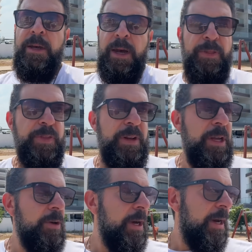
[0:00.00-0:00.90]
I think the
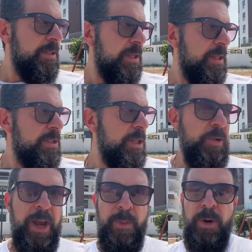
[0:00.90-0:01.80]
neocons and Lindsey
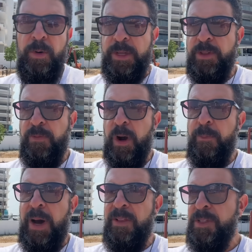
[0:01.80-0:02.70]
Graham, who is the foreign
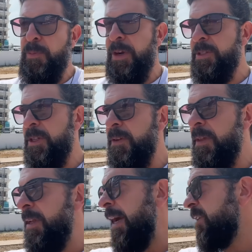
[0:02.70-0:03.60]
policy president of the
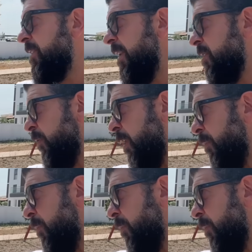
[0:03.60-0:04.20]
United States, foreign